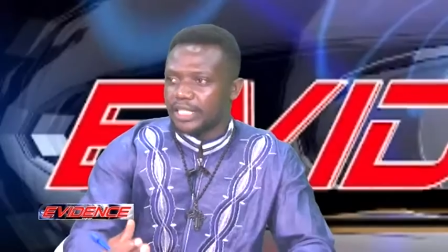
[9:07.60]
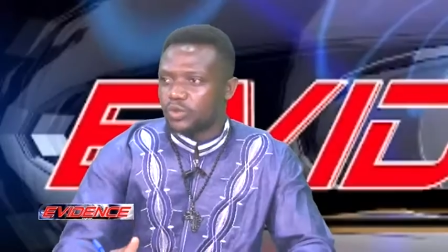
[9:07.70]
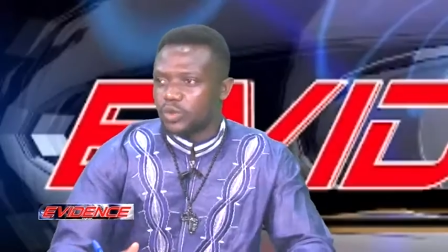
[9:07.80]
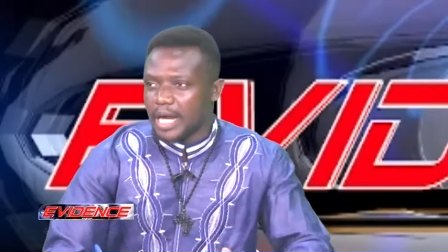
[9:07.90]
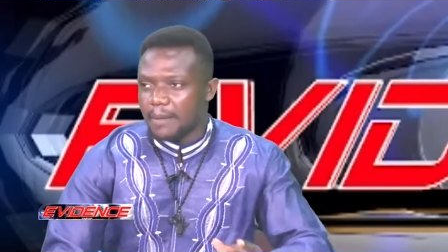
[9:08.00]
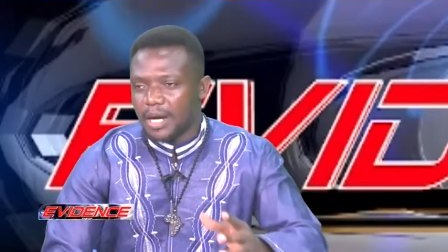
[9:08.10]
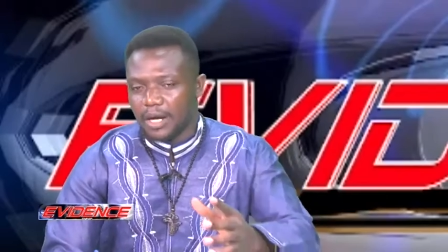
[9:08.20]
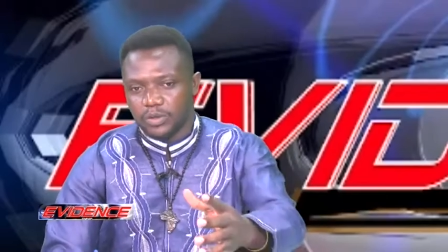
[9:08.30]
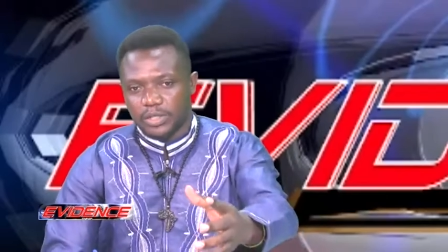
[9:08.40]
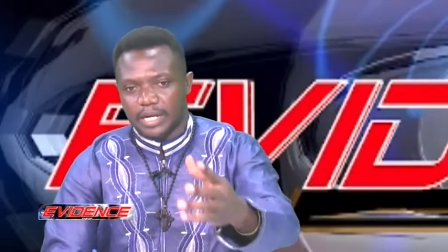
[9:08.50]
to come
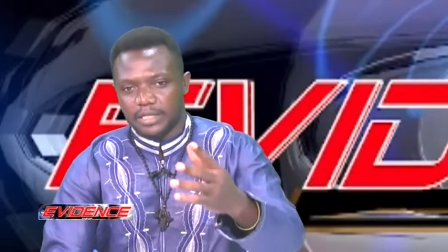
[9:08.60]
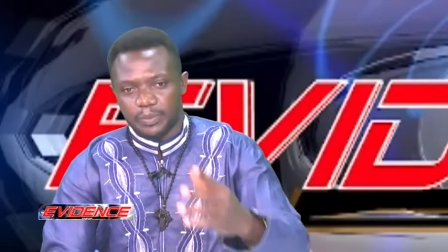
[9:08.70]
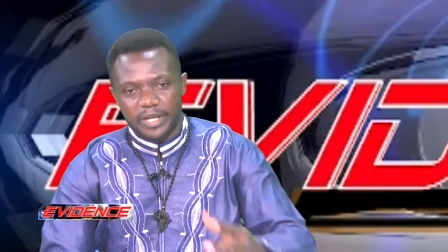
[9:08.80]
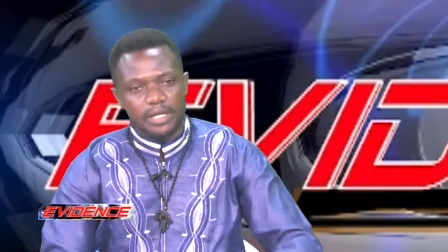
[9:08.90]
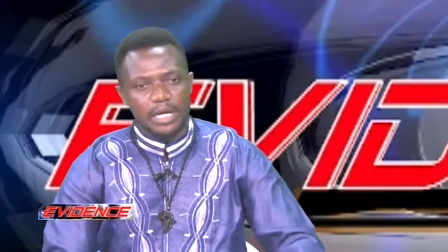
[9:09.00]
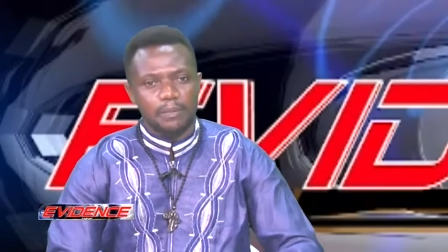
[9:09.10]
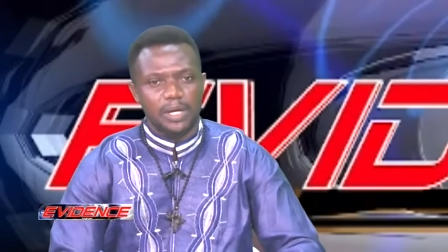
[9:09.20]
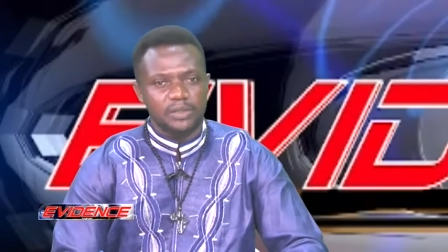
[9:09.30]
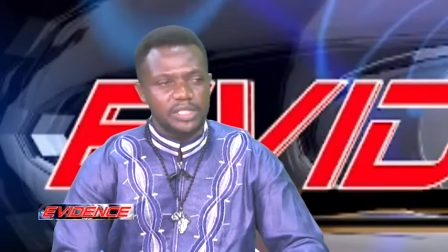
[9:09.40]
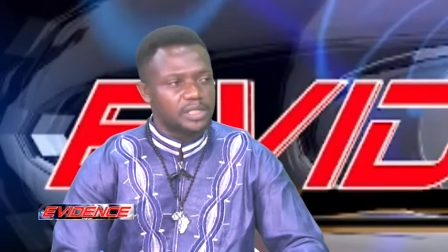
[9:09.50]
out and speak
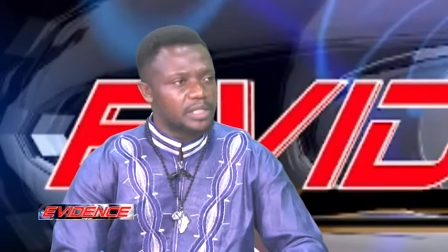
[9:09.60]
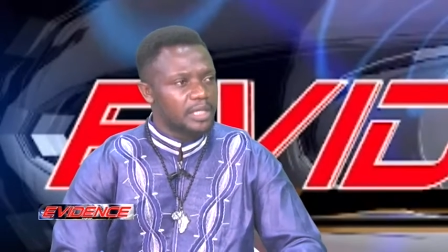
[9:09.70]
about this